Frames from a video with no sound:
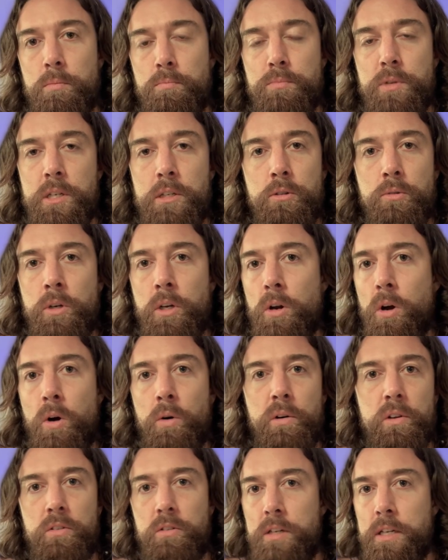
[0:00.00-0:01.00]
I mean, you can
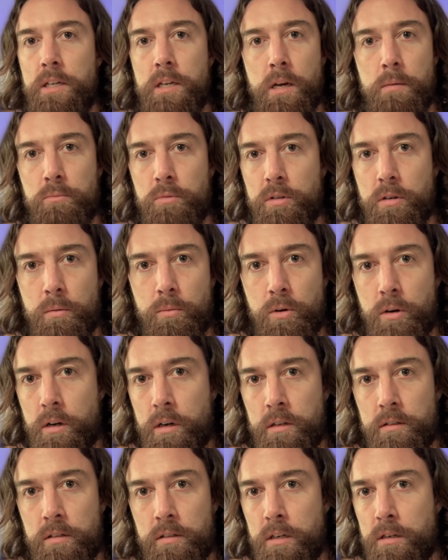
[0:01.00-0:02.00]
always DM someone
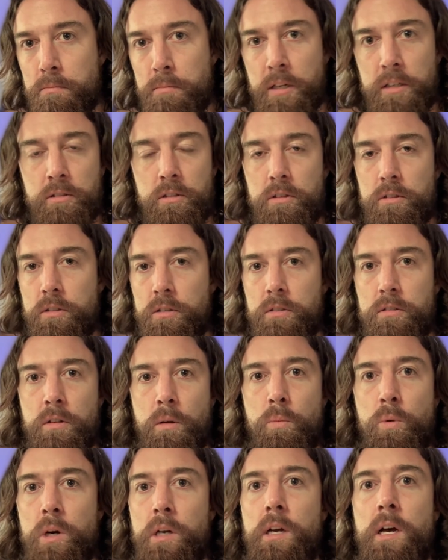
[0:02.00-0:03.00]
and send a message to
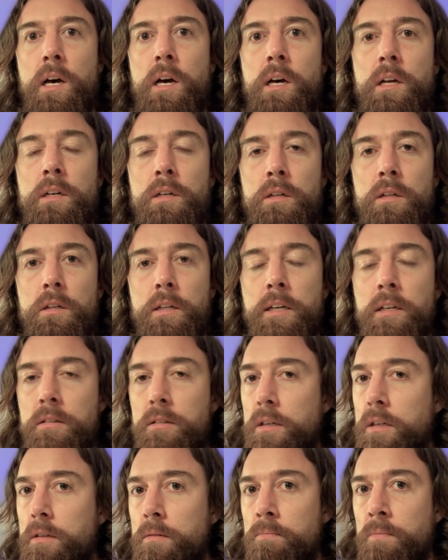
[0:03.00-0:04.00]
someone on
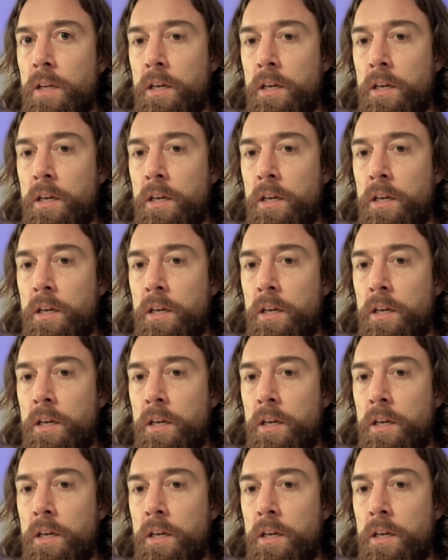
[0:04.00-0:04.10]
LinkedIn.